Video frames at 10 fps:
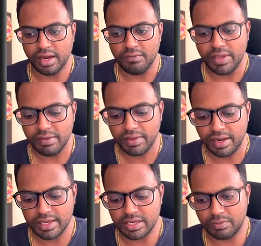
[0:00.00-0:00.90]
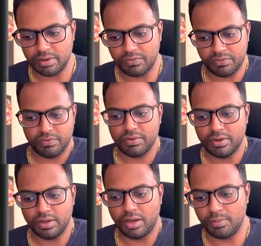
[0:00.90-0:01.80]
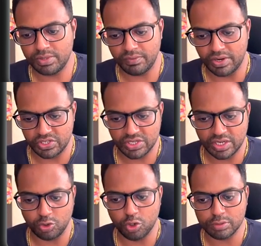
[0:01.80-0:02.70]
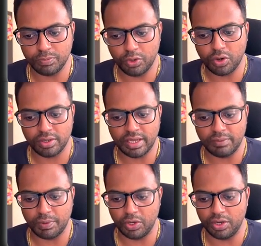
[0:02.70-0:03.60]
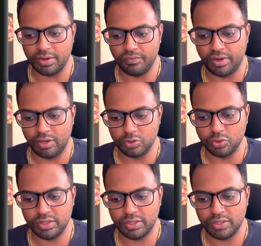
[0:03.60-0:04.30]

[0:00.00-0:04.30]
there are very less number of observations that goes beyond that particular value.